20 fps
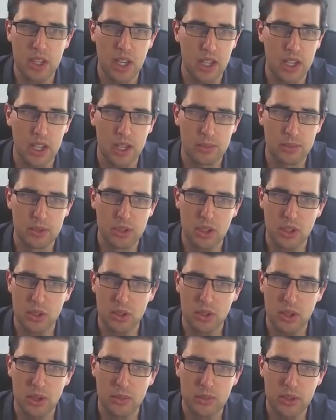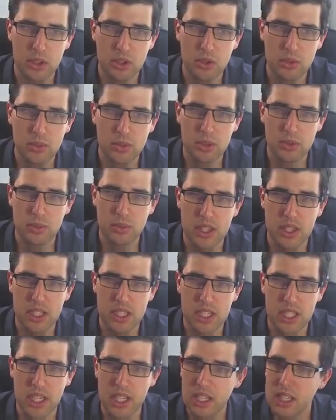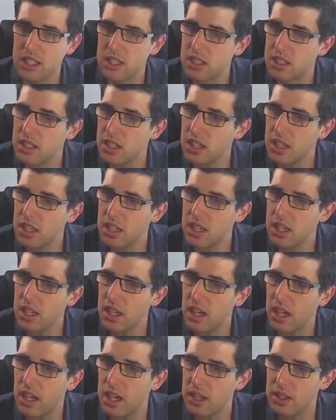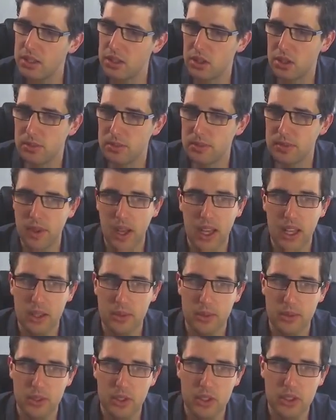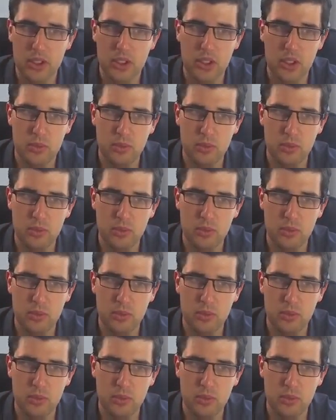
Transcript: So I'm not sure with the ticks in terms of early reviews.